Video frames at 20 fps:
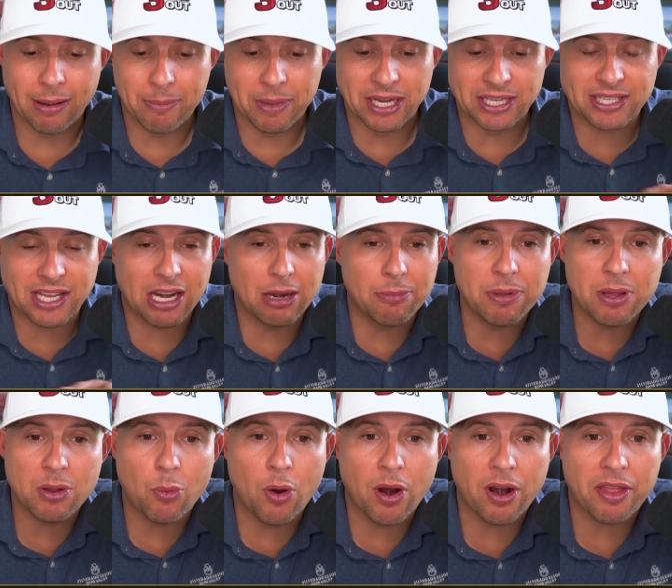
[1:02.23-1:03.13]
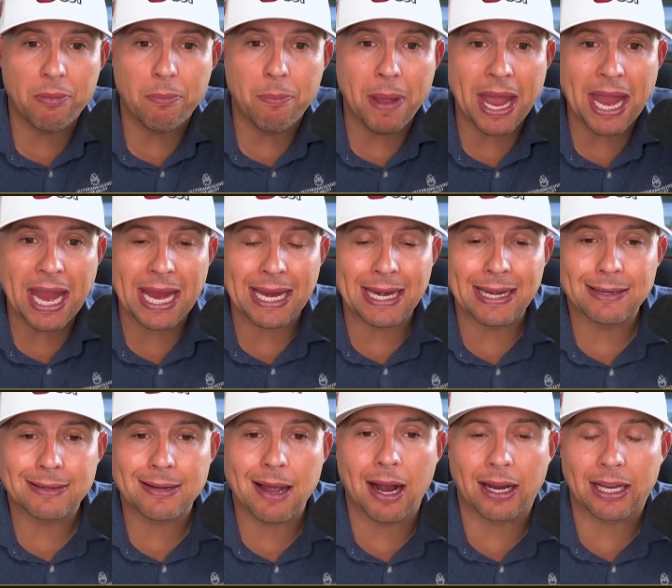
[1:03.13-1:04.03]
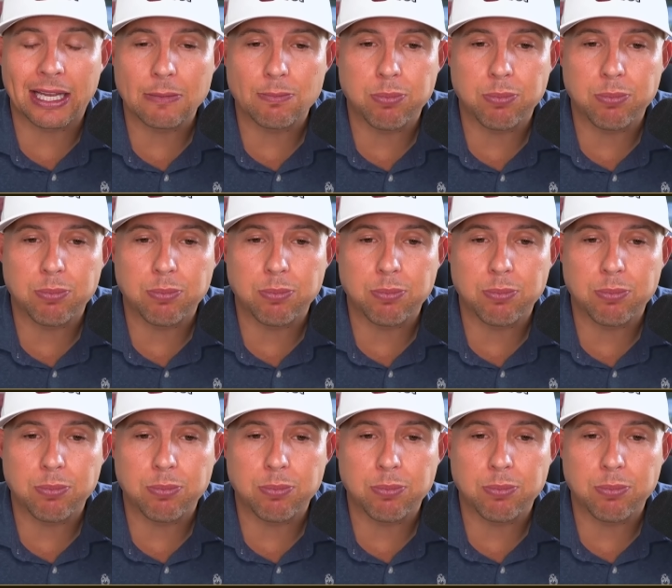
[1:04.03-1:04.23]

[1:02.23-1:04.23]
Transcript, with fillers: I mean, it's going to be one of the main talking